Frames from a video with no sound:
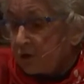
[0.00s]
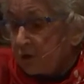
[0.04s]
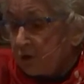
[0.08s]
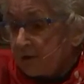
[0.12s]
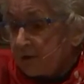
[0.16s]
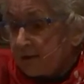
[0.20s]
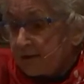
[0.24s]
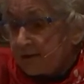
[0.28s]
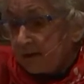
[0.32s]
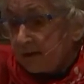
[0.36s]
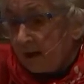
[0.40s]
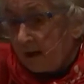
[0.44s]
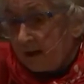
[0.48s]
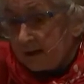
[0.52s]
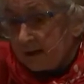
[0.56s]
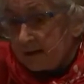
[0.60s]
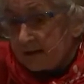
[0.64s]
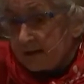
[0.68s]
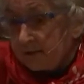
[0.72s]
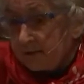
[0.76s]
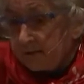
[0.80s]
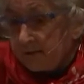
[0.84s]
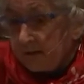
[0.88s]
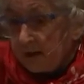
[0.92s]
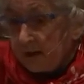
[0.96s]

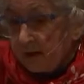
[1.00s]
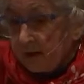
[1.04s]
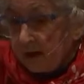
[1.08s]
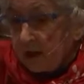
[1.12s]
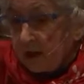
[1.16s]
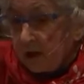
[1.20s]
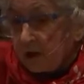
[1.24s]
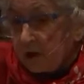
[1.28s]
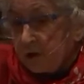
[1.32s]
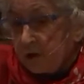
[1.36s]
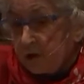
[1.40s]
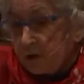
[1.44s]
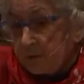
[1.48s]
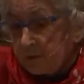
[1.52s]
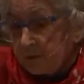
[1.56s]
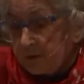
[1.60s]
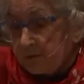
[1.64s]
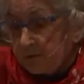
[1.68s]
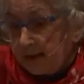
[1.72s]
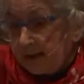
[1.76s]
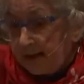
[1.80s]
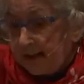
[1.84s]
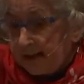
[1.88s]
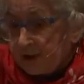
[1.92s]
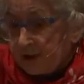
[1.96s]
sides of human
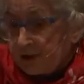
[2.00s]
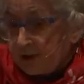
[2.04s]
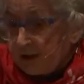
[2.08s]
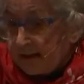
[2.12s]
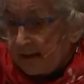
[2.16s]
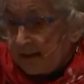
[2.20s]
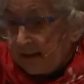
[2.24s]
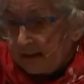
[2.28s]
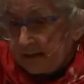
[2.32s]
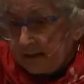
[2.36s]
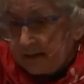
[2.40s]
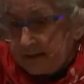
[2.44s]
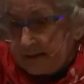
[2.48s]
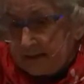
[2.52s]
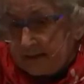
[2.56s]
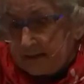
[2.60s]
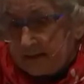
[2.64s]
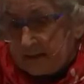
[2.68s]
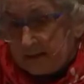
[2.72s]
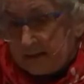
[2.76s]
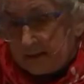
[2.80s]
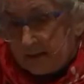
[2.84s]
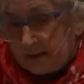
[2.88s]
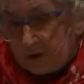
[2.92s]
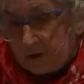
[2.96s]
relationality
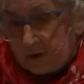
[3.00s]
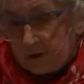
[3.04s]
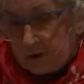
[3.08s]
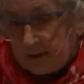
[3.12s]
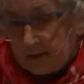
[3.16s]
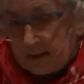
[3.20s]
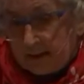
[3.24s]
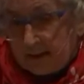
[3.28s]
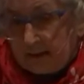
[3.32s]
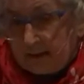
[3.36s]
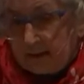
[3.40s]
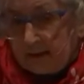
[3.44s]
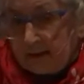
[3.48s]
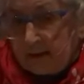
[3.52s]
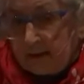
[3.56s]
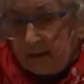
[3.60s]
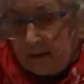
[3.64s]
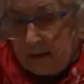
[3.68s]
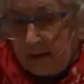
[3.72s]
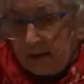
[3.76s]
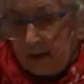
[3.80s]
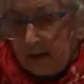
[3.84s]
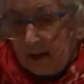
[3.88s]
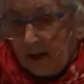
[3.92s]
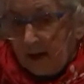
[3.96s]
to country,
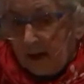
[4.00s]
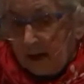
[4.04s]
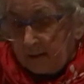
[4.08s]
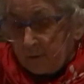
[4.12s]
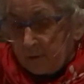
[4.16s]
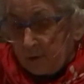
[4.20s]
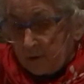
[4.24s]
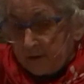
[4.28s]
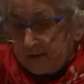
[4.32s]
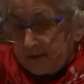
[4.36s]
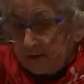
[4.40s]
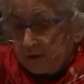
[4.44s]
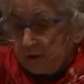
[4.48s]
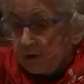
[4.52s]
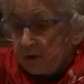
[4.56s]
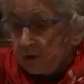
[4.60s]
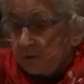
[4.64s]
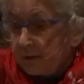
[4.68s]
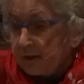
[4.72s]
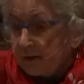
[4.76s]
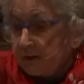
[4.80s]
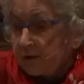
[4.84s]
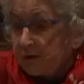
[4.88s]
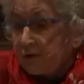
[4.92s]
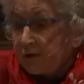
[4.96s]
I'm also
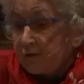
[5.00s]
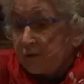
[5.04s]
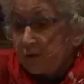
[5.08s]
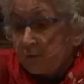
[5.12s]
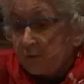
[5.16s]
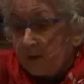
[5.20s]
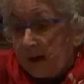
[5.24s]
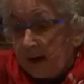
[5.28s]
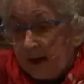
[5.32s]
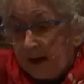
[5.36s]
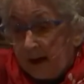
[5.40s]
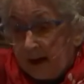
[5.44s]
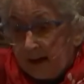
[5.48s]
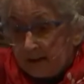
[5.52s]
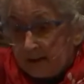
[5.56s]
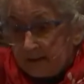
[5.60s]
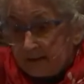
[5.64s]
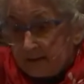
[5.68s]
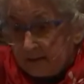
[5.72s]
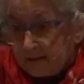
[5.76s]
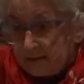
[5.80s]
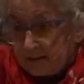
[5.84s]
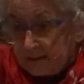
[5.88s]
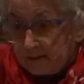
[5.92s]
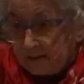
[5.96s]
doing it through
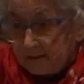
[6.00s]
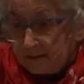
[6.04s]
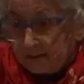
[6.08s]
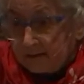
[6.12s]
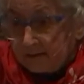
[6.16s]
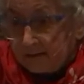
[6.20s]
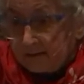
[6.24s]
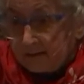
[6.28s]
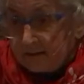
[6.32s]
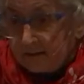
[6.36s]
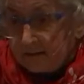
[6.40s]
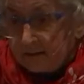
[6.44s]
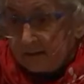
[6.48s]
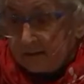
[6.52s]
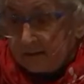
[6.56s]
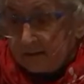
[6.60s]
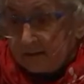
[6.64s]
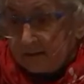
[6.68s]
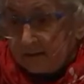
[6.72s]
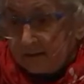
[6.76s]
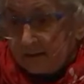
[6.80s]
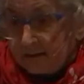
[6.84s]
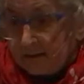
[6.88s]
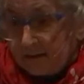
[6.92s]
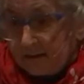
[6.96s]
art.
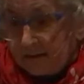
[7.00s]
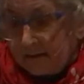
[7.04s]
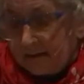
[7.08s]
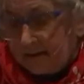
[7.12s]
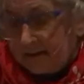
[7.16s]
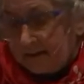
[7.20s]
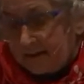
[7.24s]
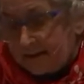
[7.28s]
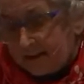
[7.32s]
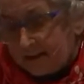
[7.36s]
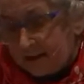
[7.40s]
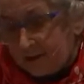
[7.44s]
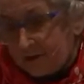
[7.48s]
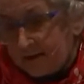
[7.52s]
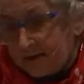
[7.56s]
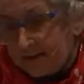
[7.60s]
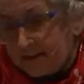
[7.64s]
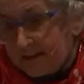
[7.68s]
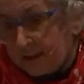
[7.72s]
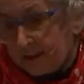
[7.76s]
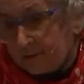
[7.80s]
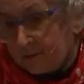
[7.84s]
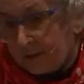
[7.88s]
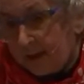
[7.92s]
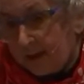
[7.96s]
And it's
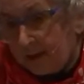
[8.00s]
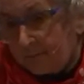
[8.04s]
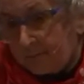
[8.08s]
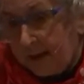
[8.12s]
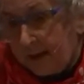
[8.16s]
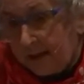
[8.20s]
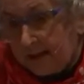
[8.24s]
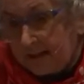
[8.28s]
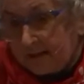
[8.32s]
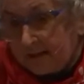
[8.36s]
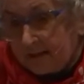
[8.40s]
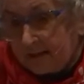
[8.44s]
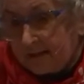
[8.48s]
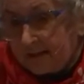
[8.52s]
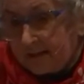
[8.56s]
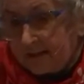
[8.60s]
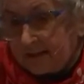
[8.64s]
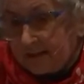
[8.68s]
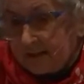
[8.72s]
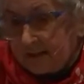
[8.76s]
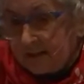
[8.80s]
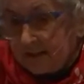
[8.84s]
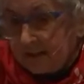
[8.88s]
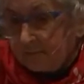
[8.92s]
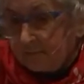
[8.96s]
interesting, when I painted the
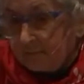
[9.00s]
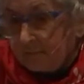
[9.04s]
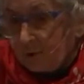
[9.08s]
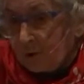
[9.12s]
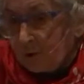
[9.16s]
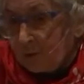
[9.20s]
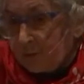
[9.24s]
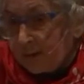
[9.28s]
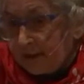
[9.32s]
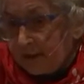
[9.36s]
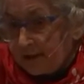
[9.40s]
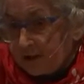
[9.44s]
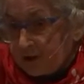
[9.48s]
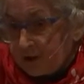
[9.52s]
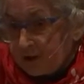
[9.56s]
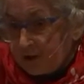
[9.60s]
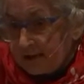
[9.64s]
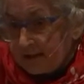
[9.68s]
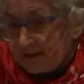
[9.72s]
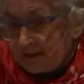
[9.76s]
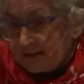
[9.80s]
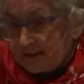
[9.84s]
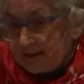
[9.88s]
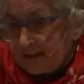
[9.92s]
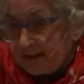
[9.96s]
city of Melbourne as
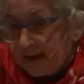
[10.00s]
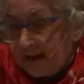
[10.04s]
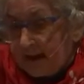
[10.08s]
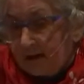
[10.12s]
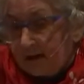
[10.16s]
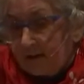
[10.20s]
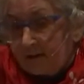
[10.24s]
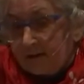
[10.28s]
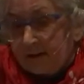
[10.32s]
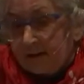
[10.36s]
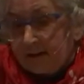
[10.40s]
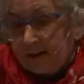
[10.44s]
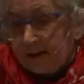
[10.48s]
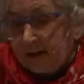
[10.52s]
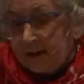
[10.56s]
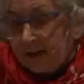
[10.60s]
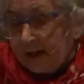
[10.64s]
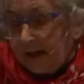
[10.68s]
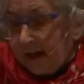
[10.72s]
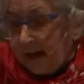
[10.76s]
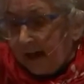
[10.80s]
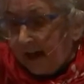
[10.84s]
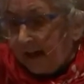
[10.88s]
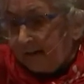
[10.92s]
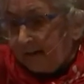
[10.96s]
she is now
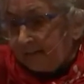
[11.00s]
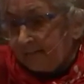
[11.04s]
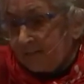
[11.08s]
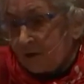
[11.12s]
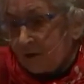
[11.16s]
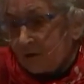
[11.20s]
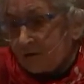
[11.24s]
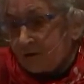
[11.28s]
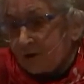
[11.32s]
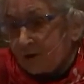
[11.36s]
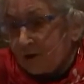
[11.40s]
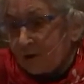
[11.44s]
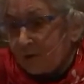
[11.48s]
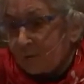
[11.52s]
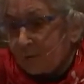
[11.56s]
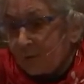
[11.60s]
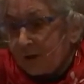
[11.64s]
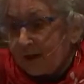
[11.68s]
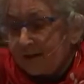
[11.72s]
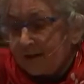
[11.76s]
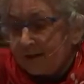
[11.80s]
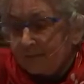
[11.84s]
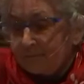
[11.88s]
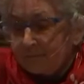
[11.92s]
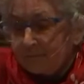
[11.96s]
and looked at
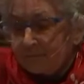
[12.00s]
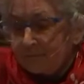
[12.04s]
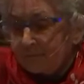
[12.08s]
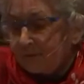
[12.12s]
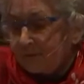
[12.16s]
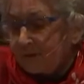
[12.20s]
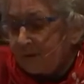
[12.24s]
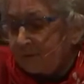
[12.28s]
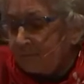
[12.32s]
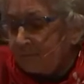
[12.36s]
where the